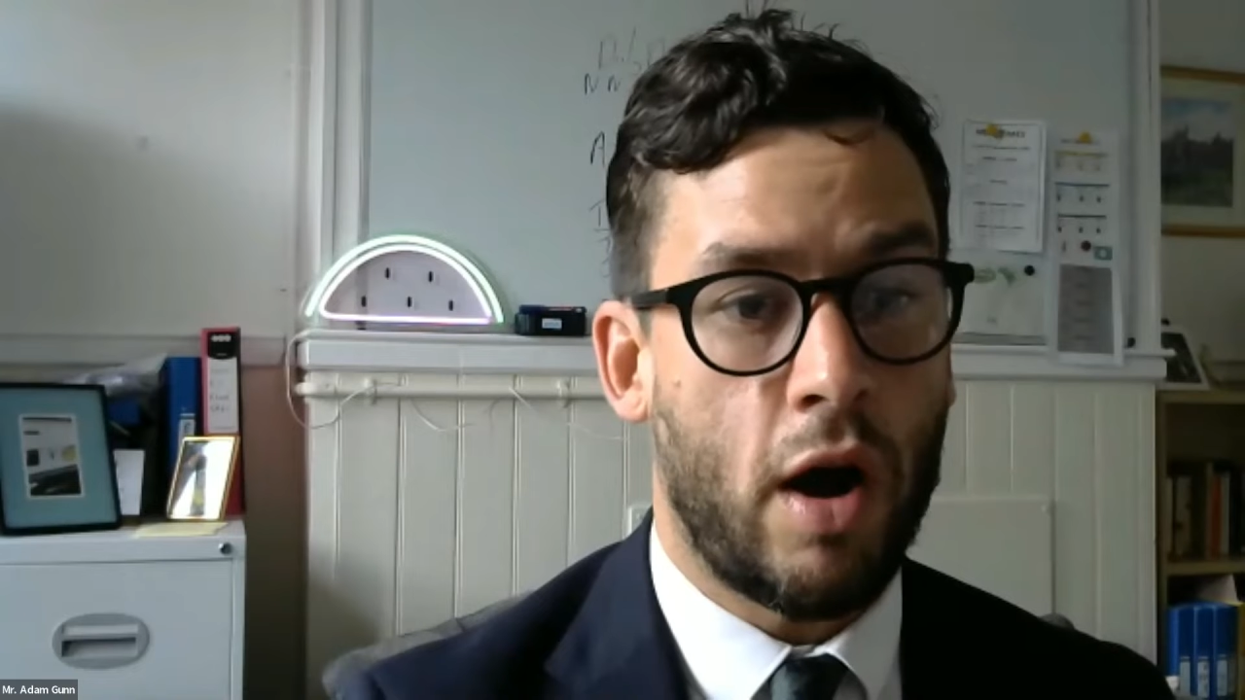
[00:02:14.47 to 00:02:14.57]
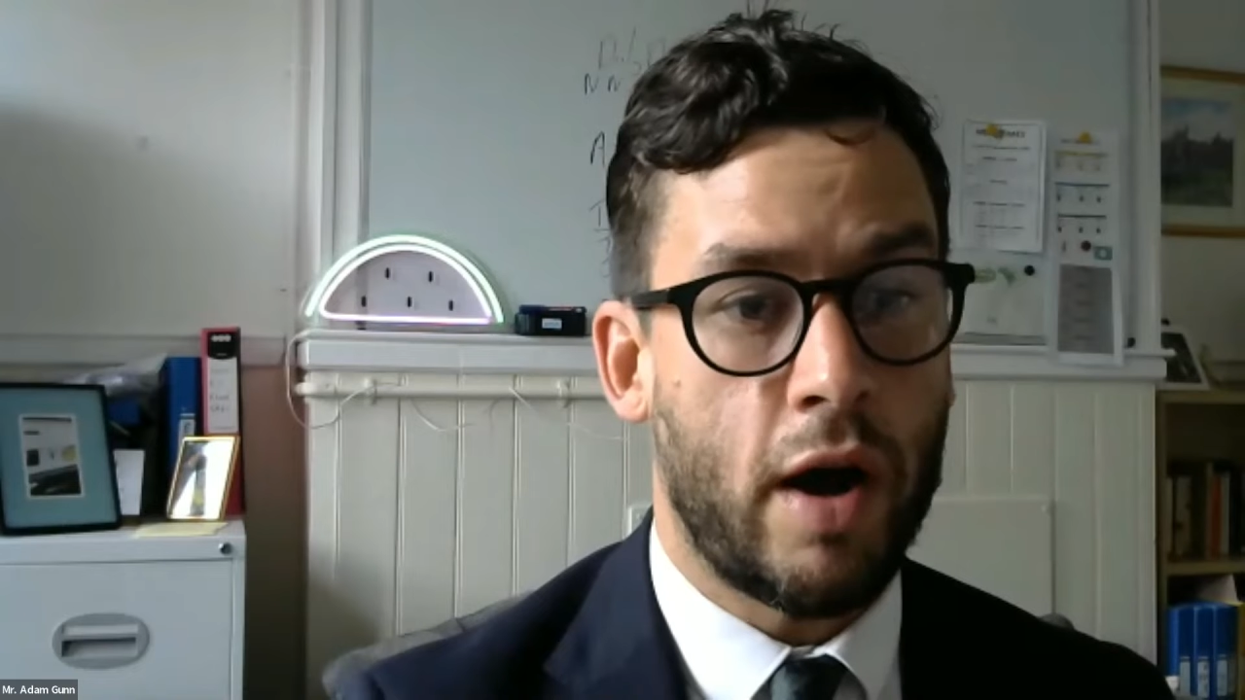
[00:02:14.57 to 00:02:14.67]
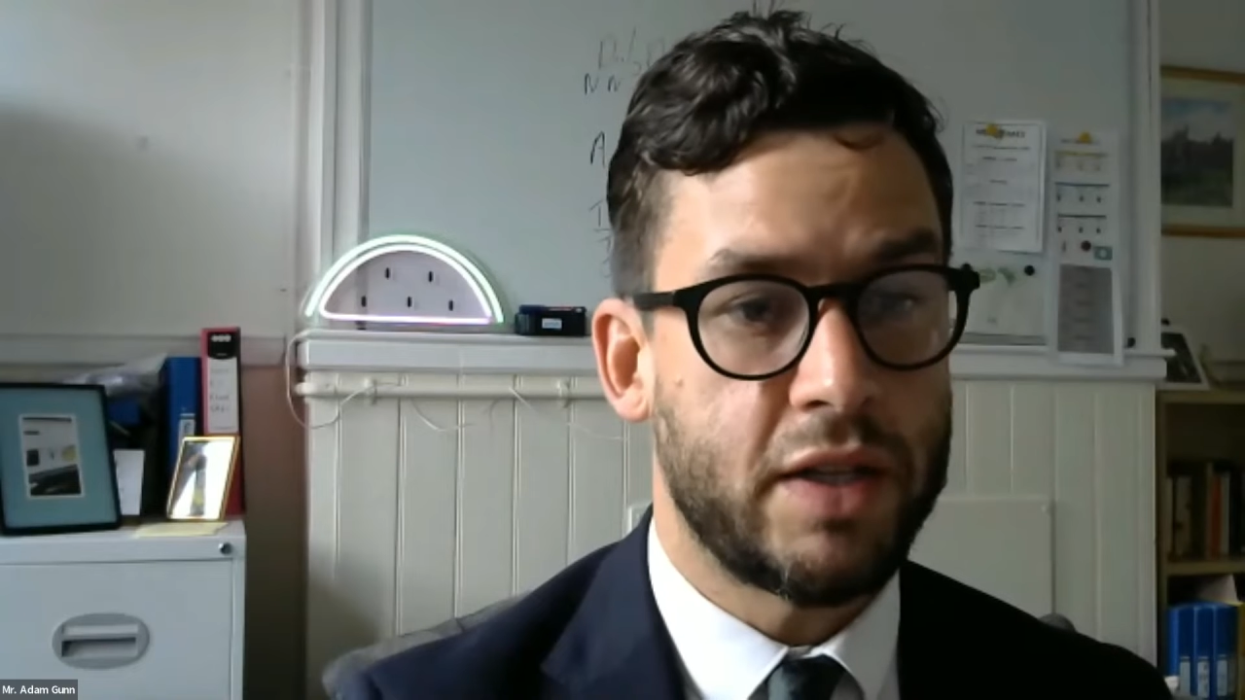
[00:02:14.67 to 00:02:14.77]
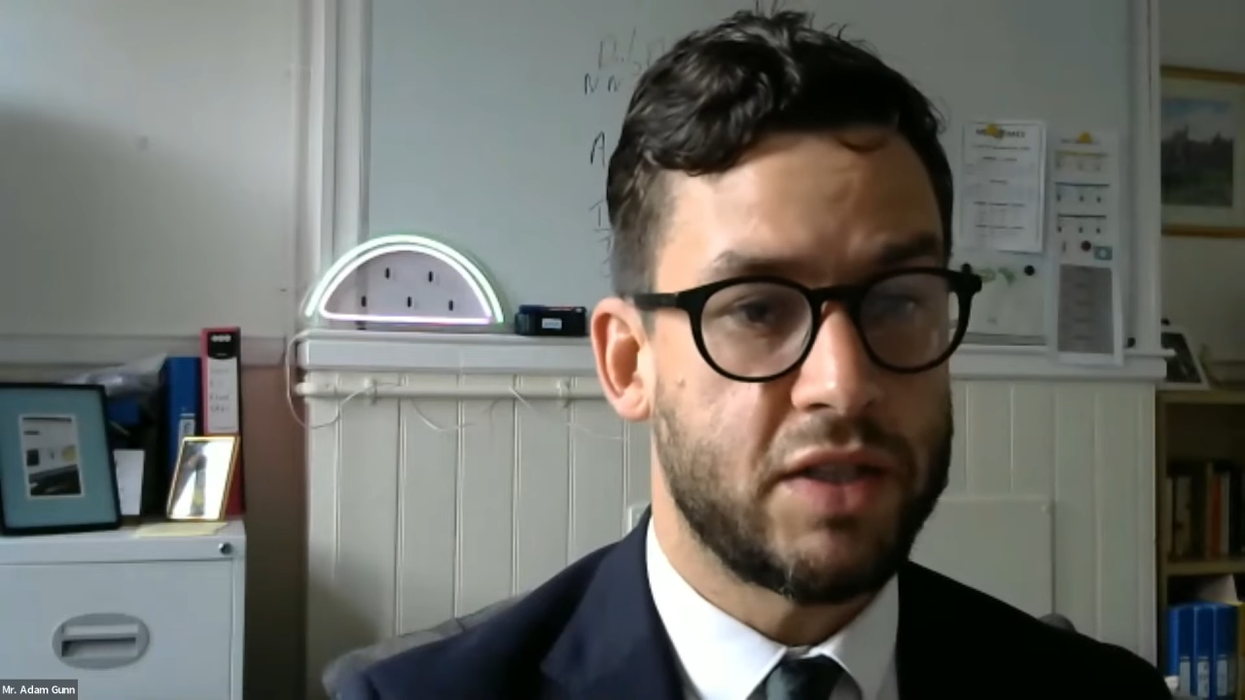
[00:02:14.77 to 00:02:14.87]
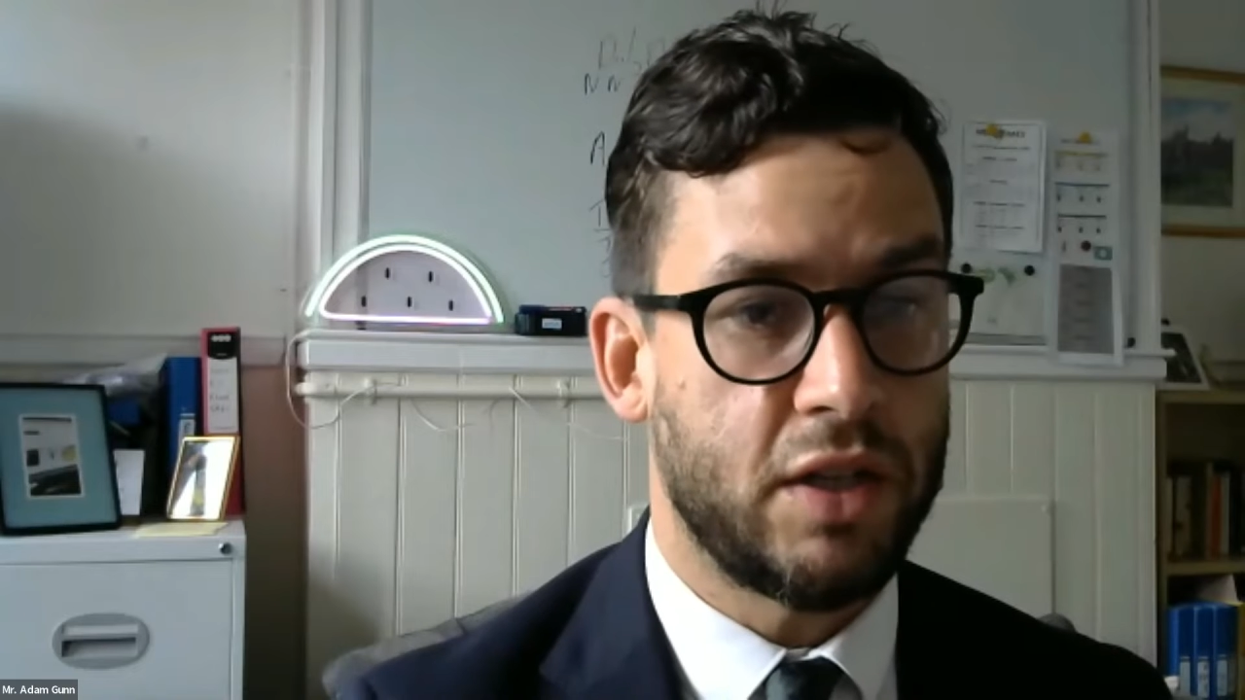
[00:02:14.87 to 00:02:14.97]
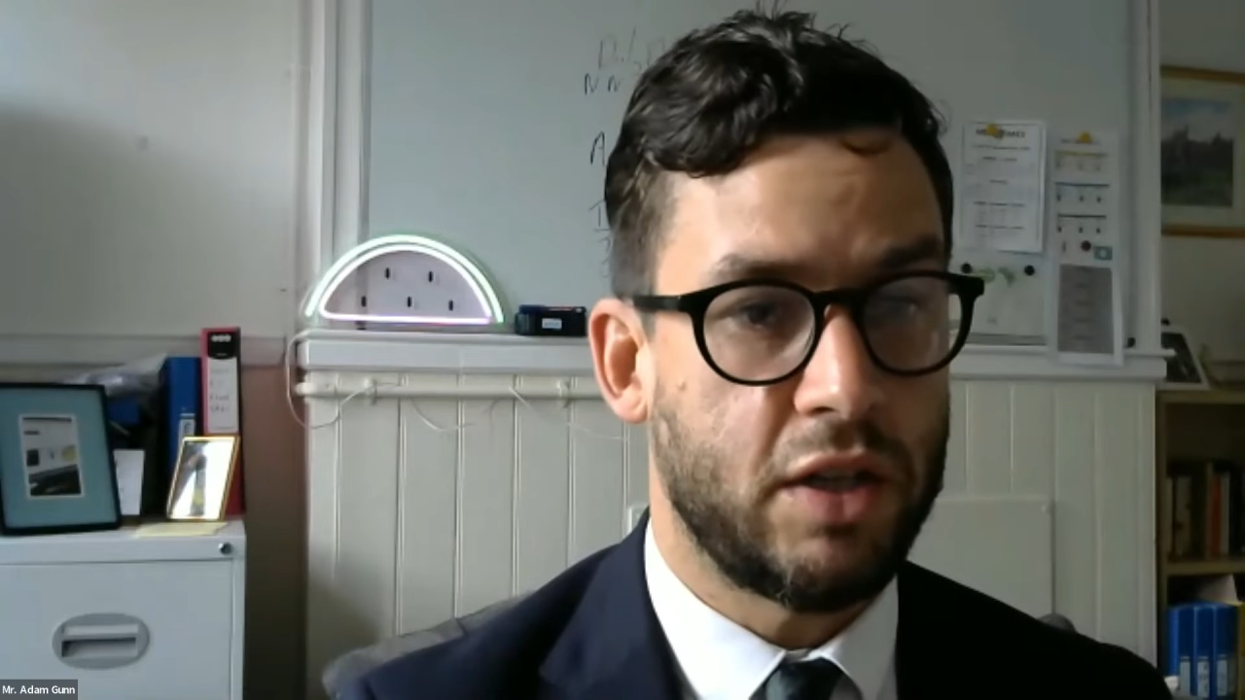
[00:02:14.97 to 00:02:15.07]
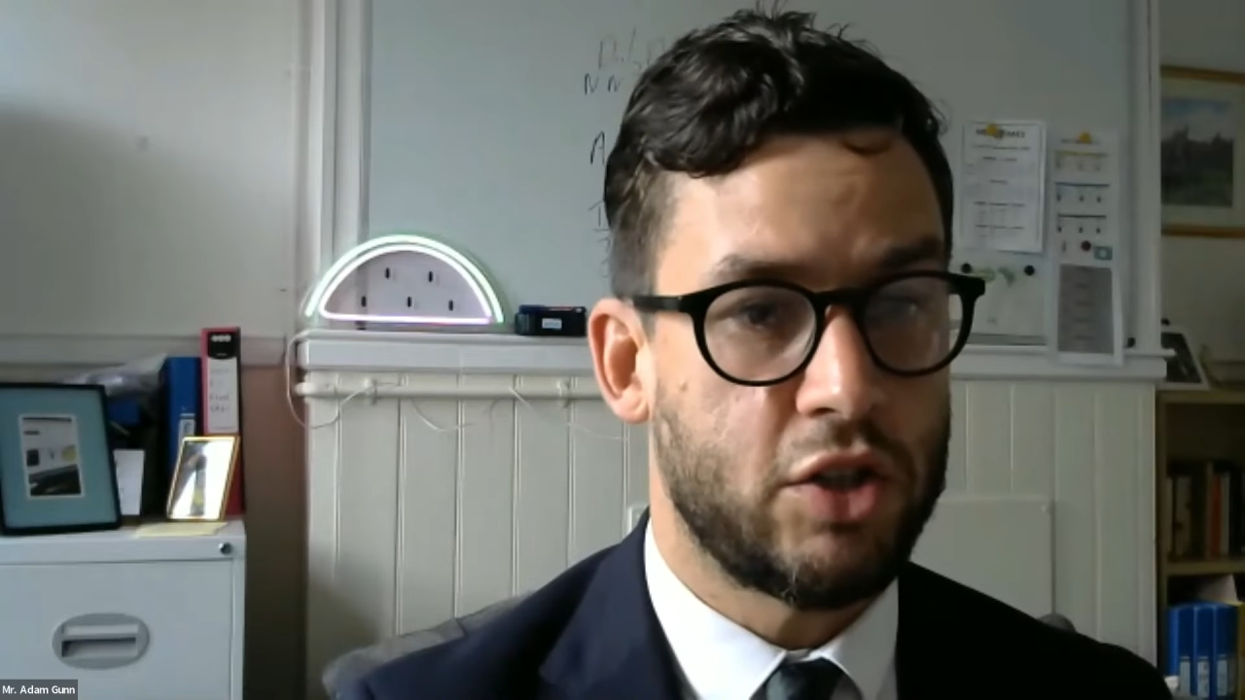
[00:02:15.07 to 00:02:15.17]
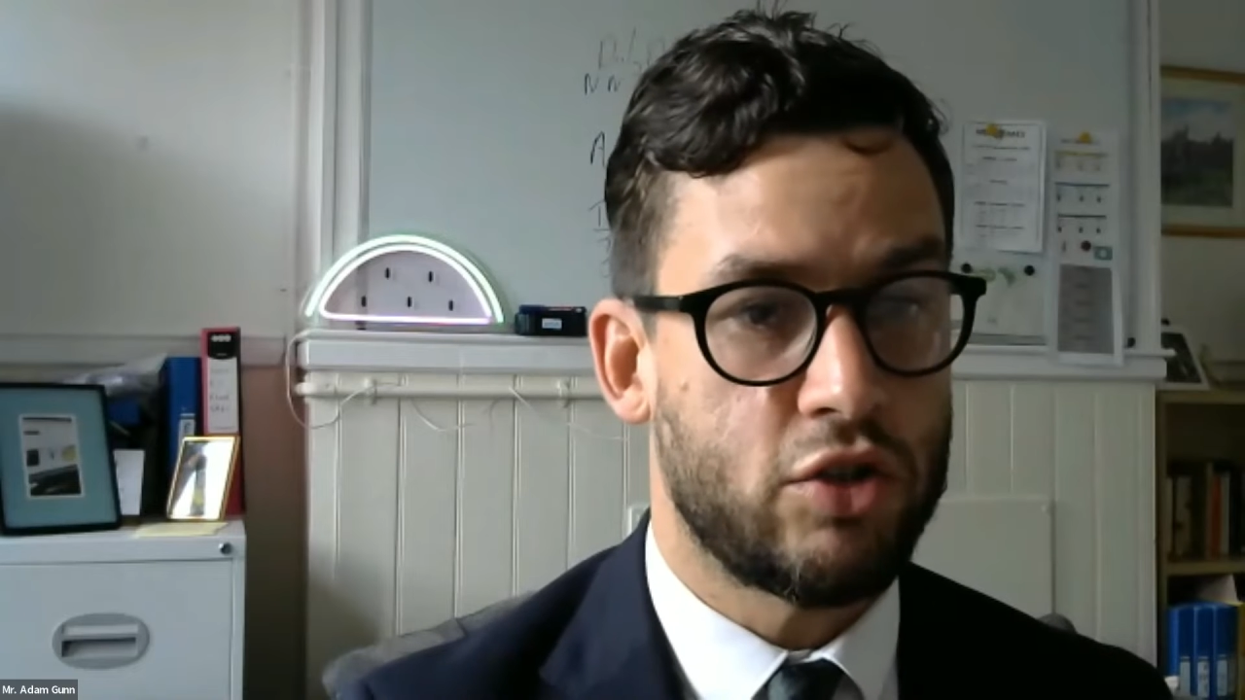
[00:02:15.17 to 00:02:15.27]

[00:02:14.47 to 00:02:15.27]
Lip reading: guidance and